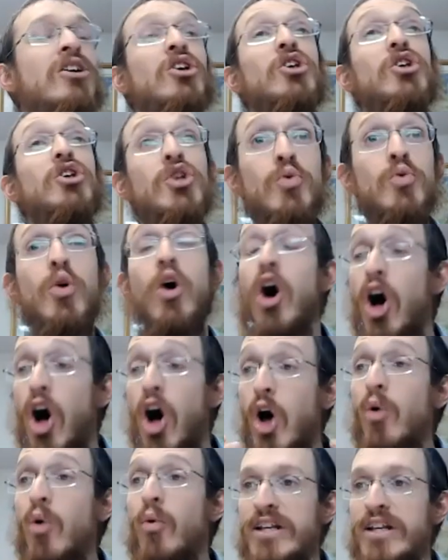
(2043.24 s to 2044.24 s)
you
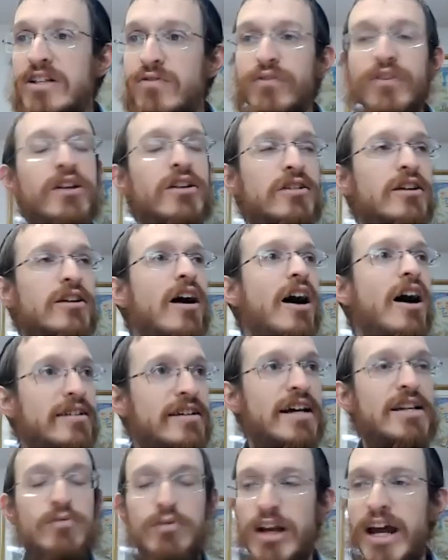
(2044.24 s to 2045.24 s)
always feel God.
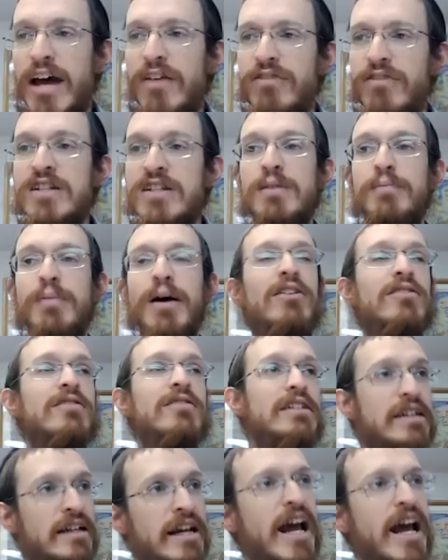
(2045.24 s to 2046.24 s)
That's what heaven is about.
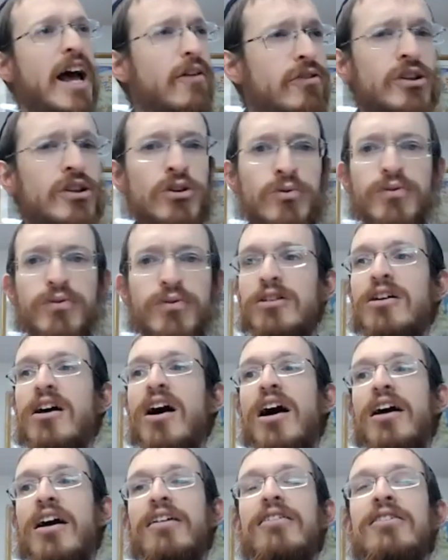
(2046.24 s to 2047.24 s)
In heaven, you feel
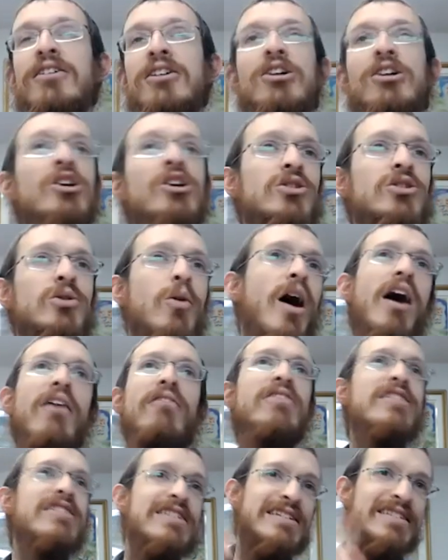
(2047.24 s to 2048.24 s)
God. So
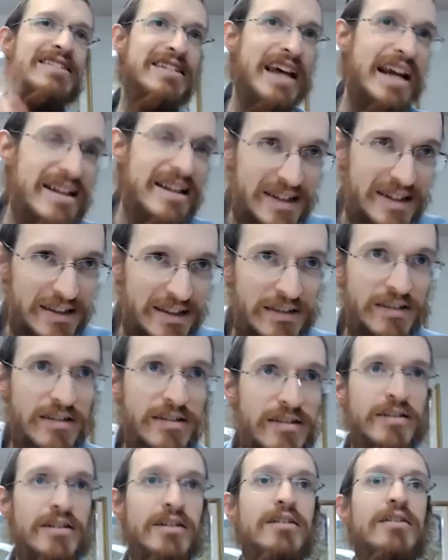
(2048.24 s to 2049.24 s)
obviously Satan
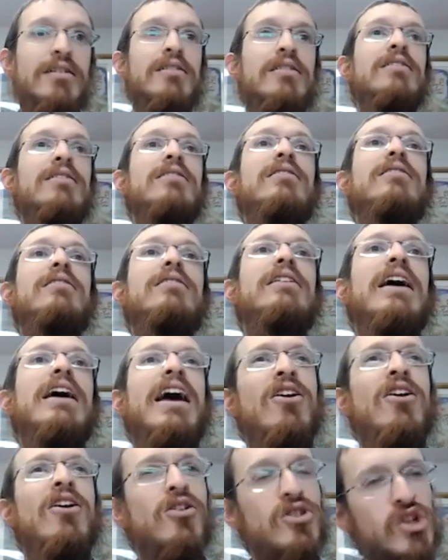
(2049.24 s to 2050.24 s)

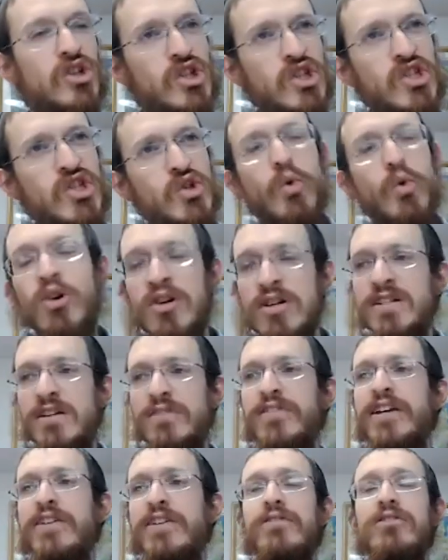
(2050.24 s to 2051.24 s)
and the source
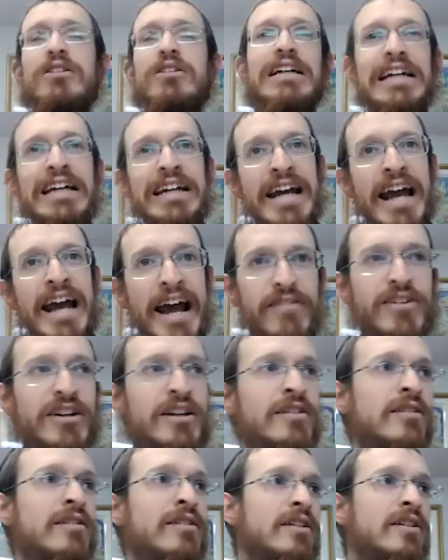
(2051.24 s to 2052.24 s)
of evil in
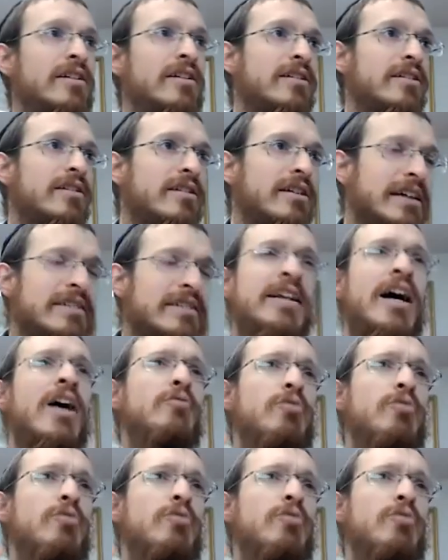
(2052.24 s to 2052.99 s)
heaven is not